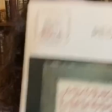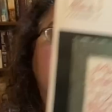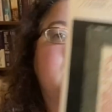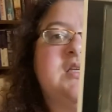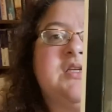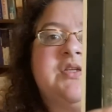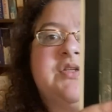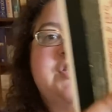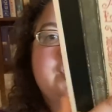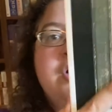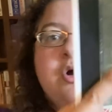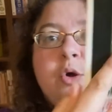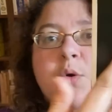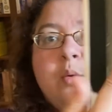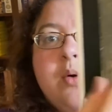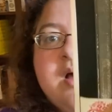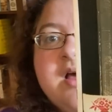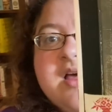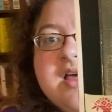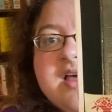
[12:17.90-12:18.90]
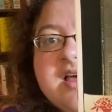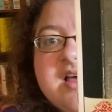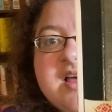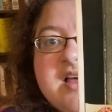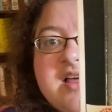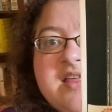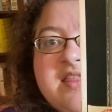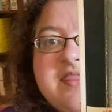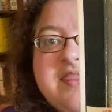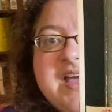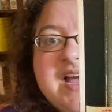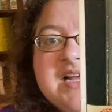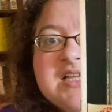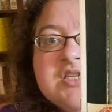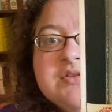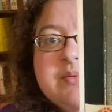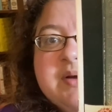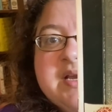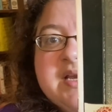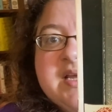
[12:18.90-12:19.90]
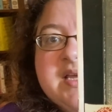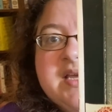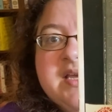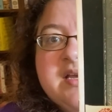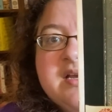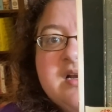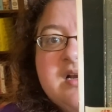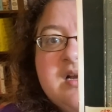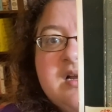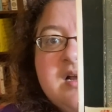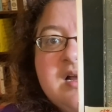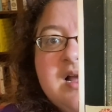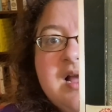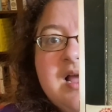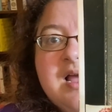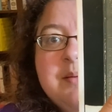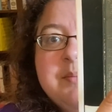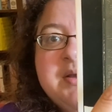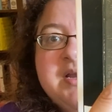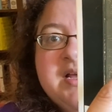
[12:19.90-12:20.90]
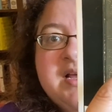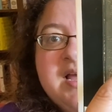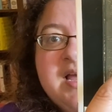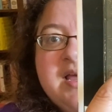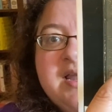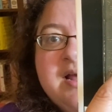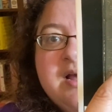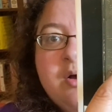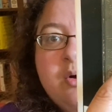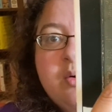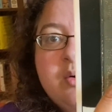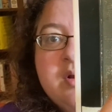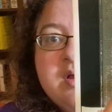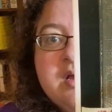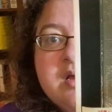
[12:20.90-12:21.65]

So that's right here. I'm going to cut out.